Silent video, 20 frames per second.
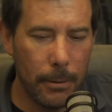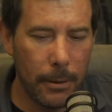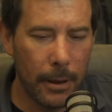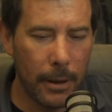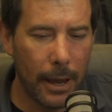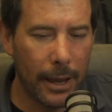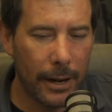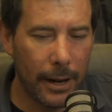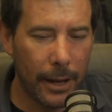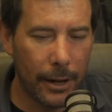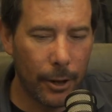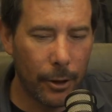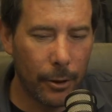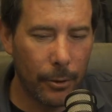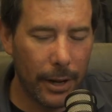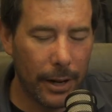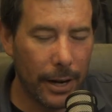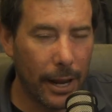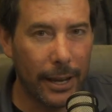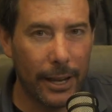And
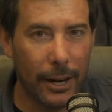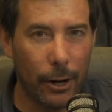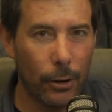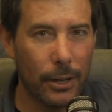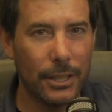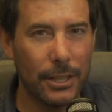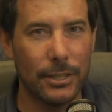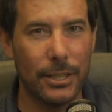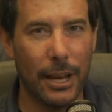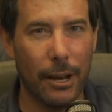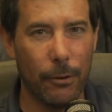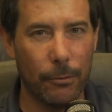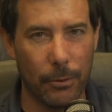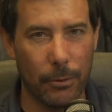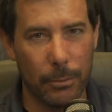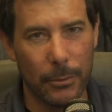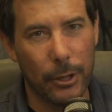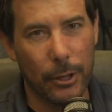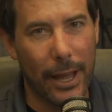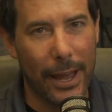I can already tell
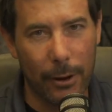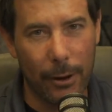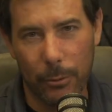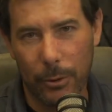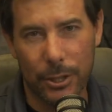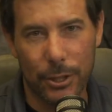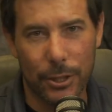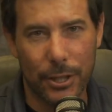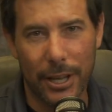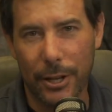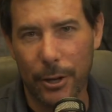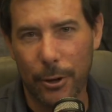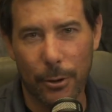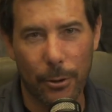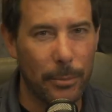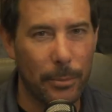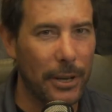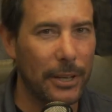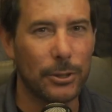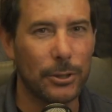from the language that you're
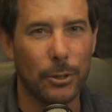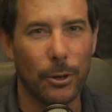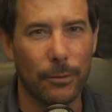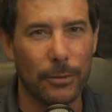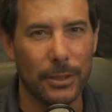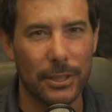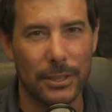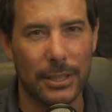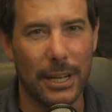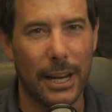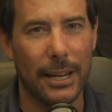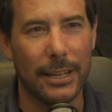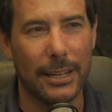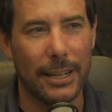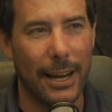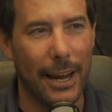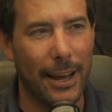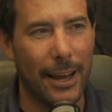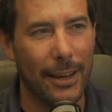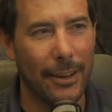a big service Titan
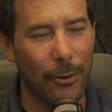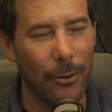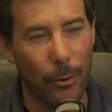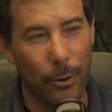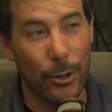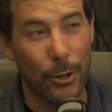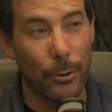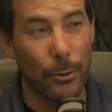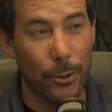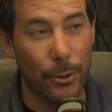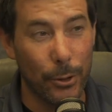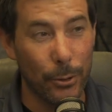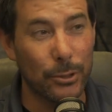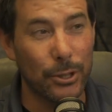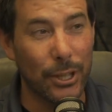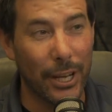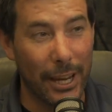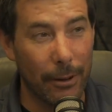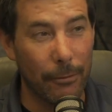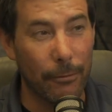guy, or you're
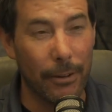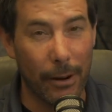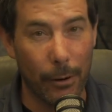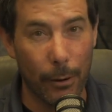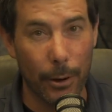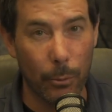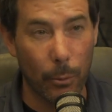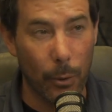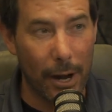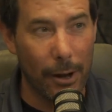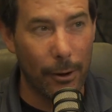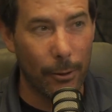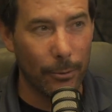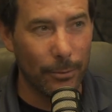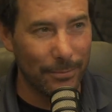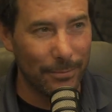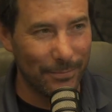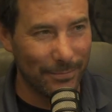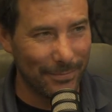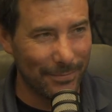using it very well
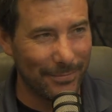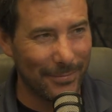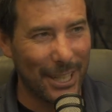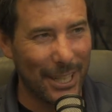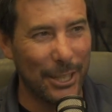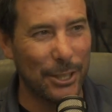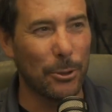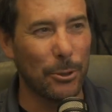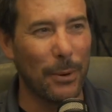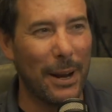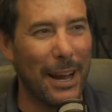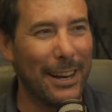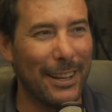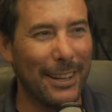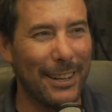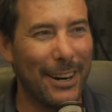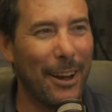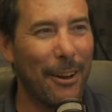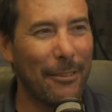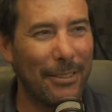because you're
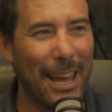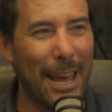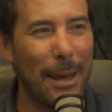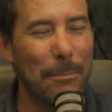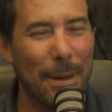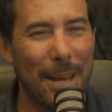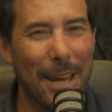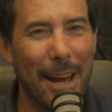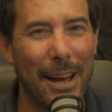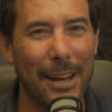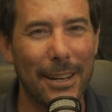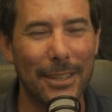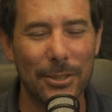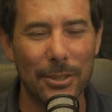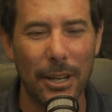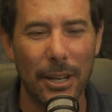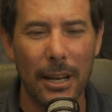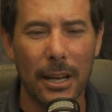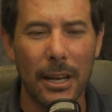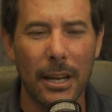rattling off
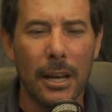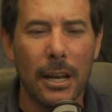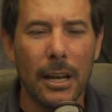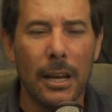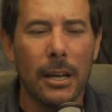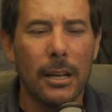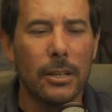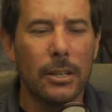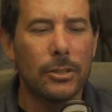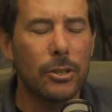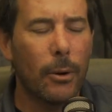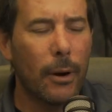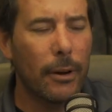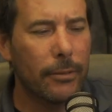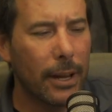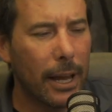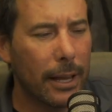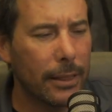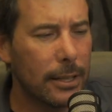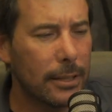KPIs. So
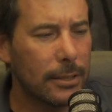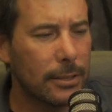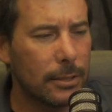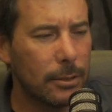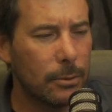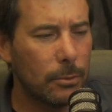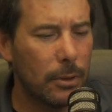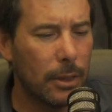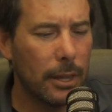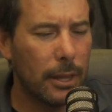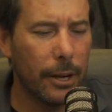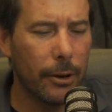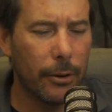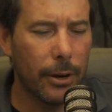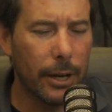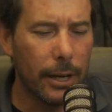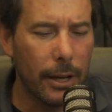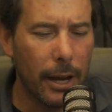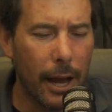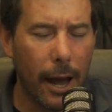I've got this
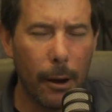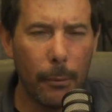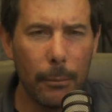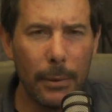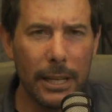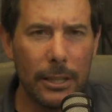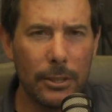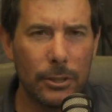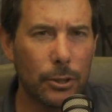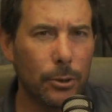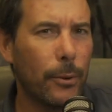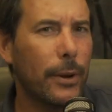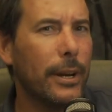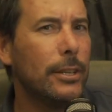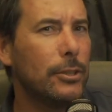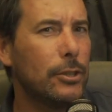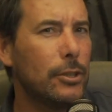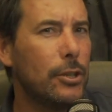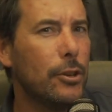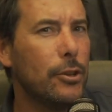theory. How many
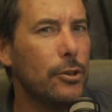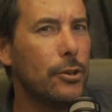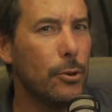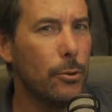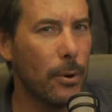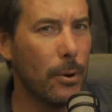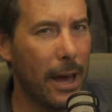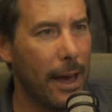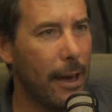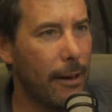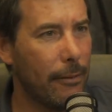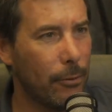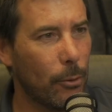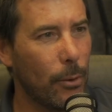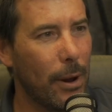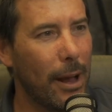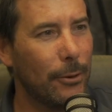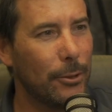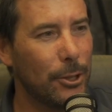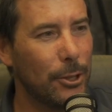screens do you have
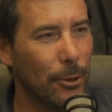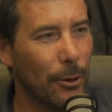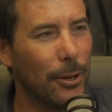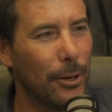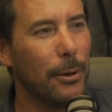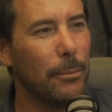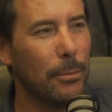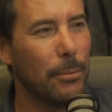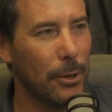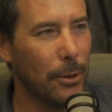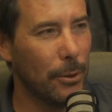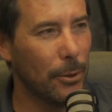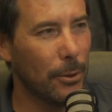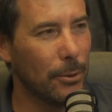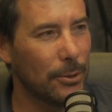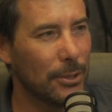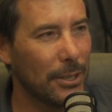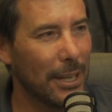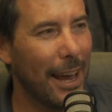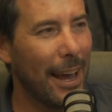around your
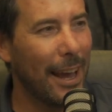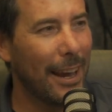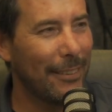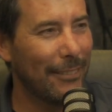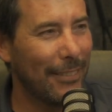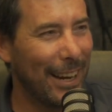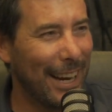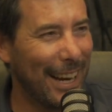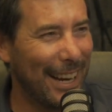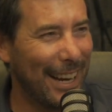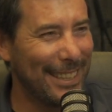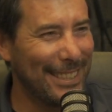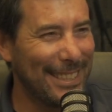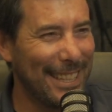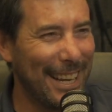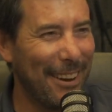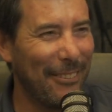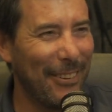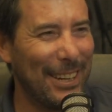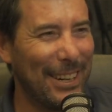computer, Zach? Because
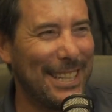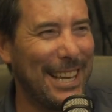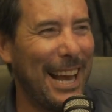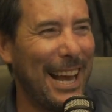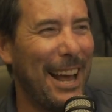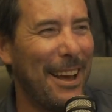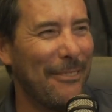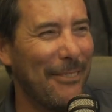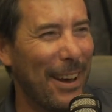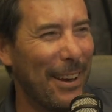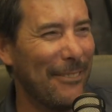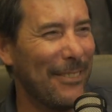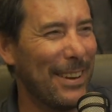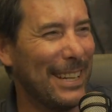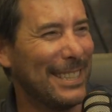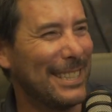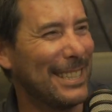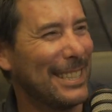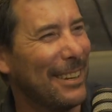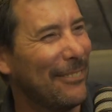every time I
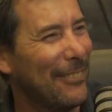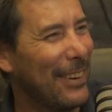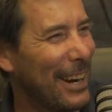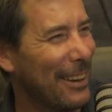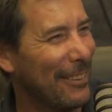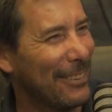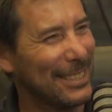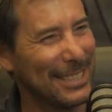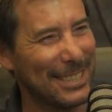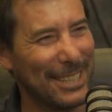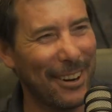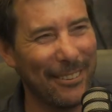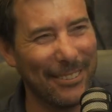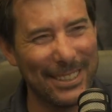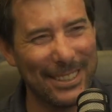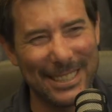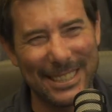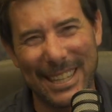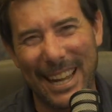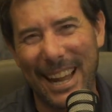meet somebody with
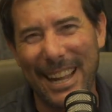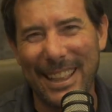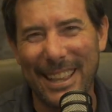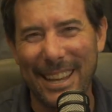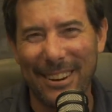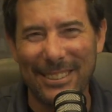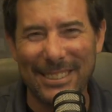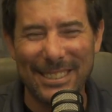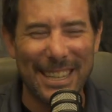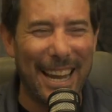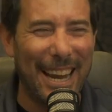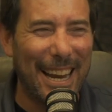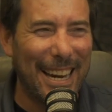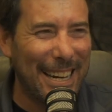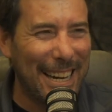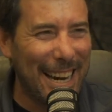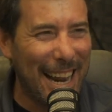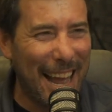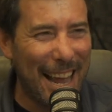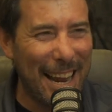Service Titan, there's like
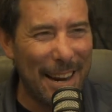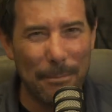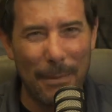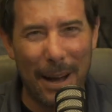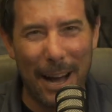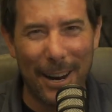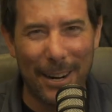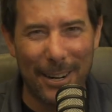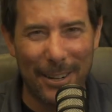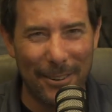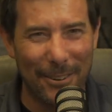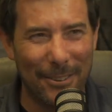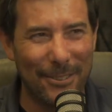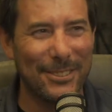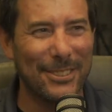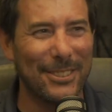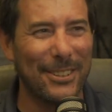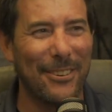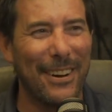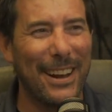9
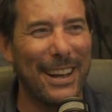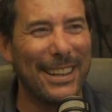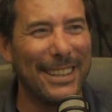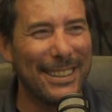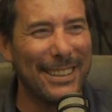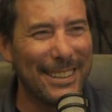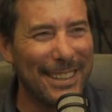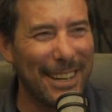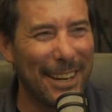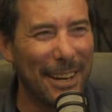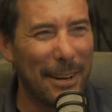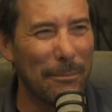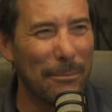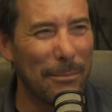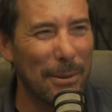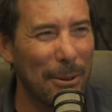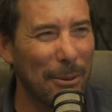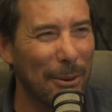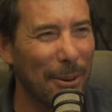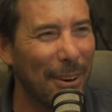monitors around the
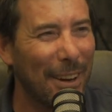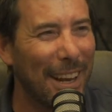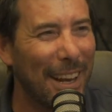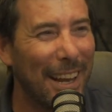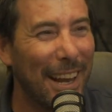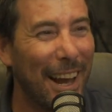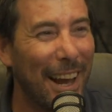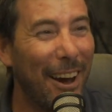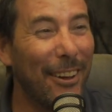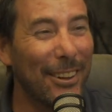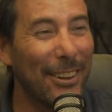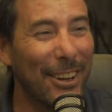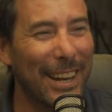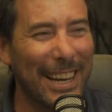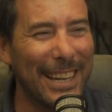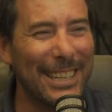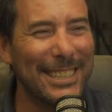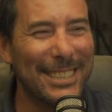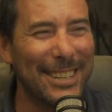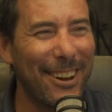computer. Oh, look,
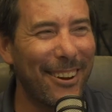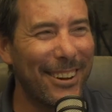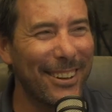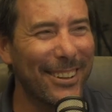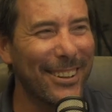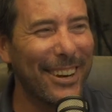he's starting to look